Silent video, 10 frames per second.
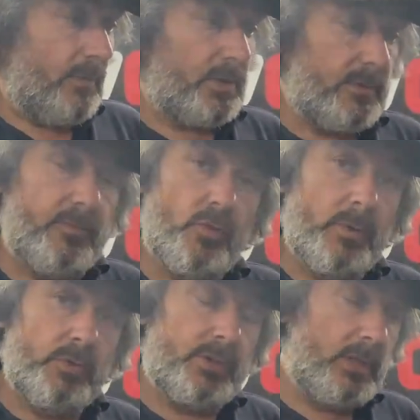First and
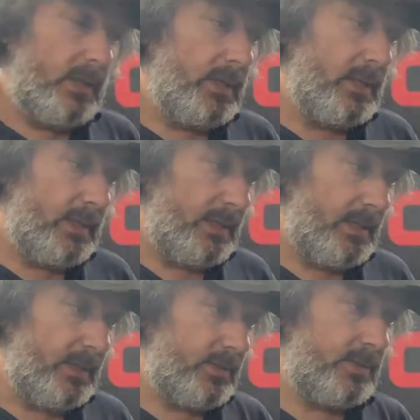foremost,
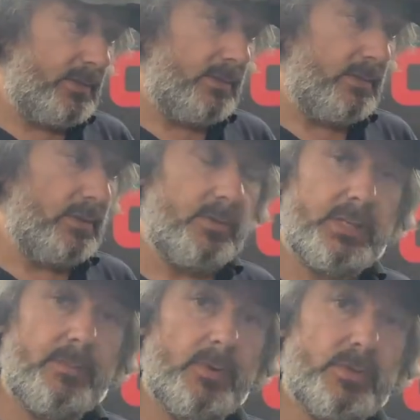it's an
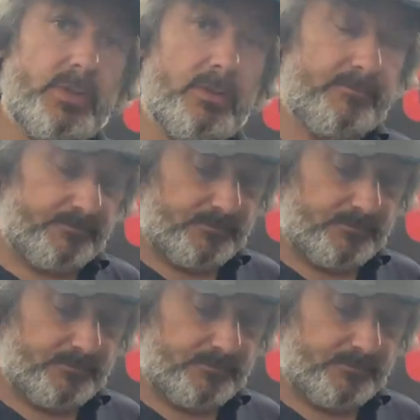octane booster.